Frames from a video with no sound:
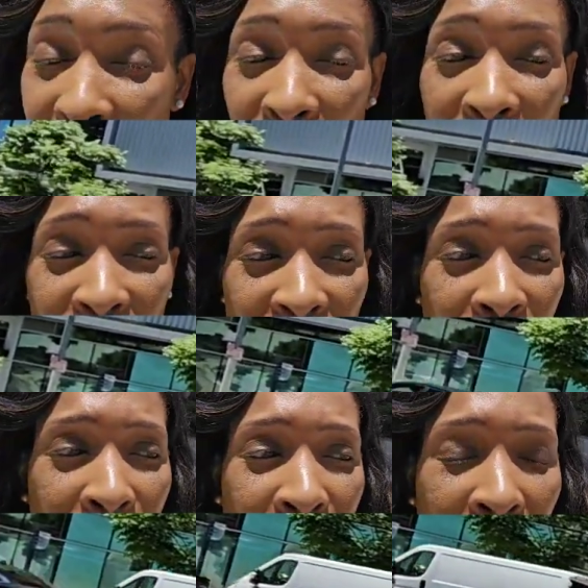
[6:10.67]
which
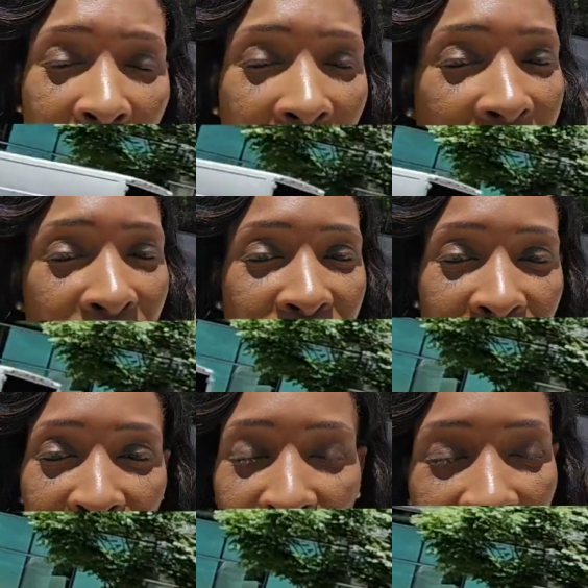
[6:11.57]
there's
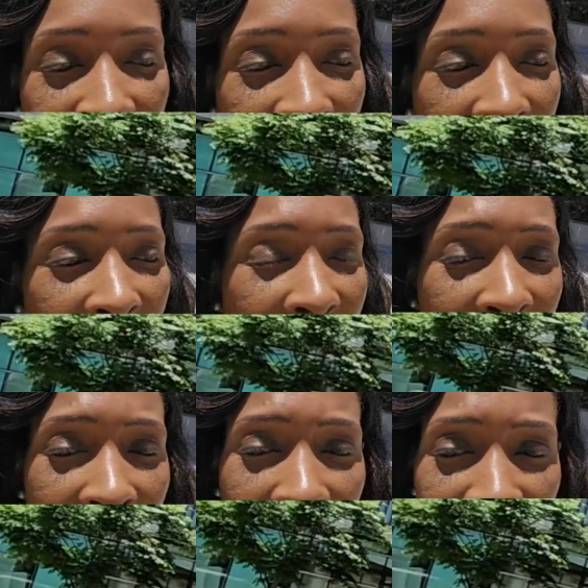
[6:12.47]
free
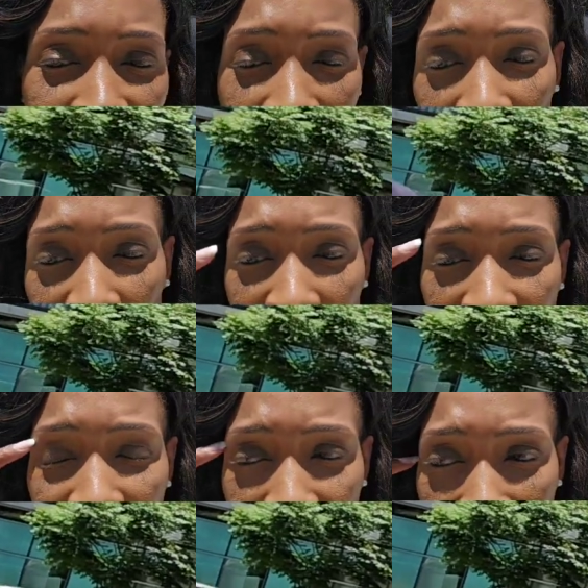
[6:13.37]
shuttles
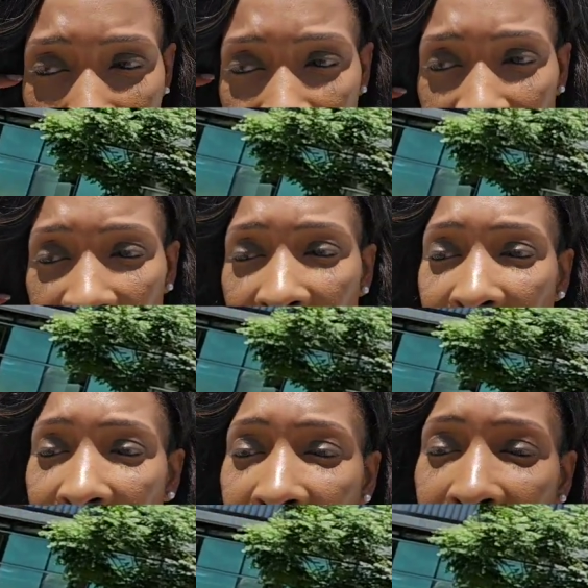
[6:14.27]
from
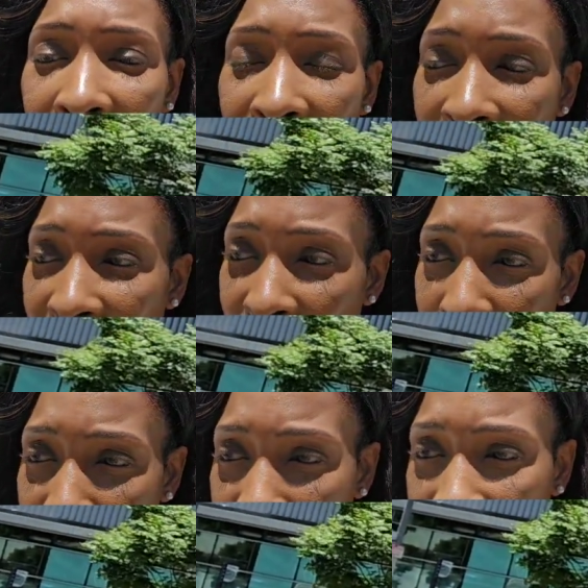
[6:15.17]
the
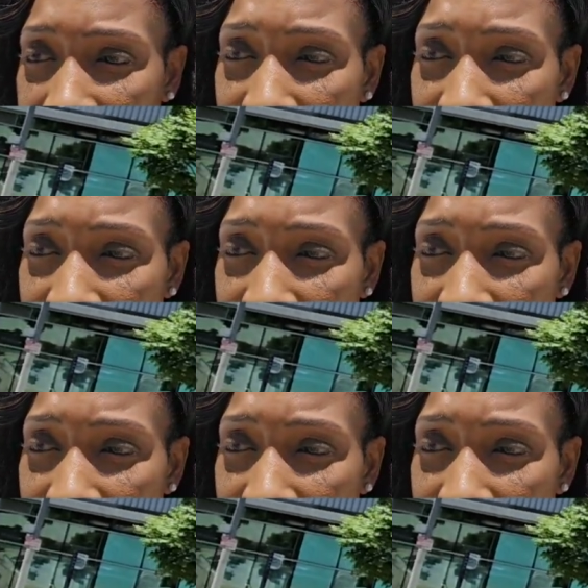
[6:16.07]
airport